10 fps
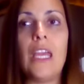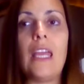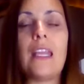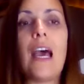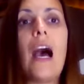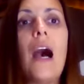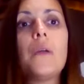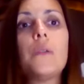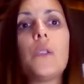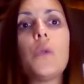and
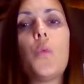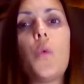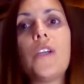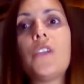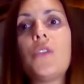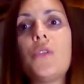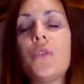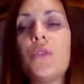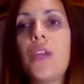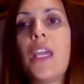how you want to
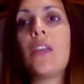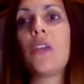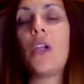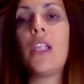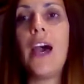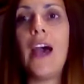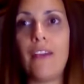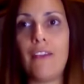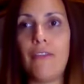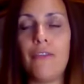create your
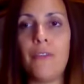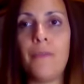life?